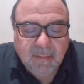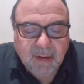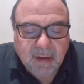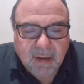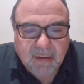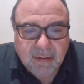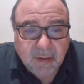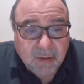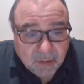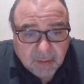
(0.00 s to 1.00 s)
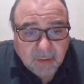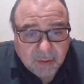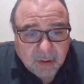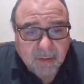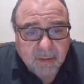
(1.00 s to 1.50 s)
I'm like, hon, did you go to the
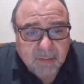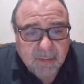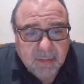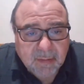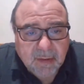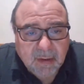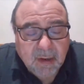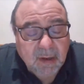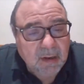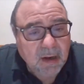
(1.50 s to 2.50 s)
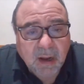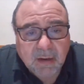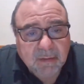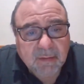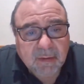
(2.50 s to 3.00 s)
show?
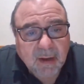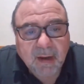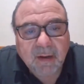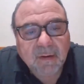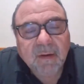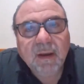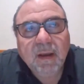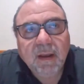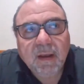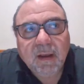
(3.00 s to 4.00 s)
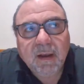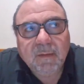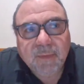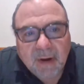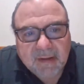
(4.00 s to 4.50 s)
No. I go,
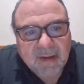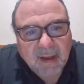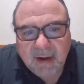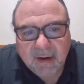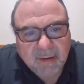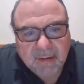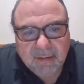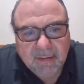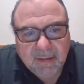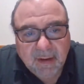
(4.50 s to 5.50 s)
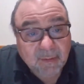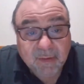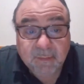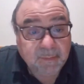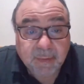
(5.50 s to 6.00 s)
Brett's not here. He
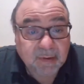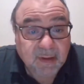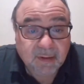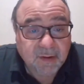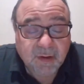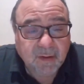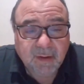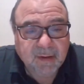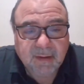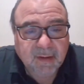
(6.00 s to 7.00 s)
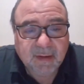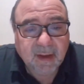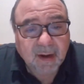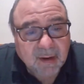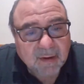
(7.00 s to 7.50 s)
wasn't booked on the show. He's
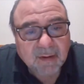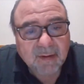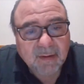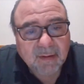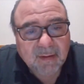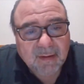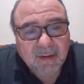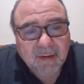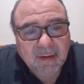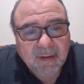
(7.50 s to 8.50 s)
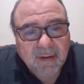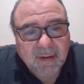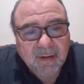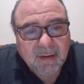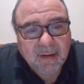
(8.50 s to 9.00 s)
not here.
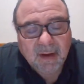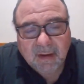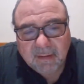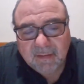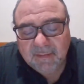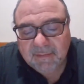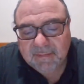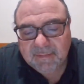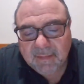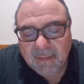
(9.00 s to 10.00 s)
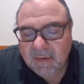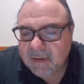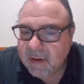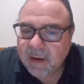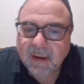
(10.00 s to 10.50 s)
Oh.
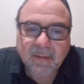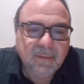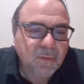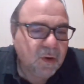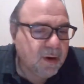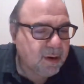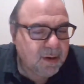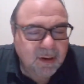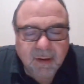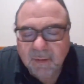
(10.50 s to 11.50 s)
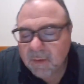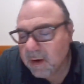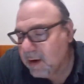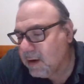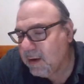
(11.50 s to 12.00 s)
So I'm working her and
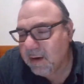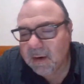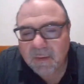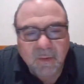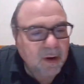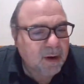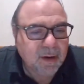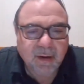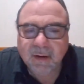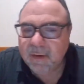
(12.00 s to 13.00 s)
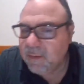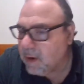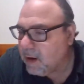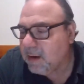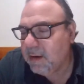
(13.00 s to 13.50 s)
working her and working her and
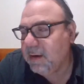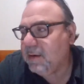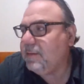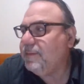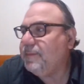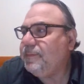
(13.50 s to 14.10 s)
working her.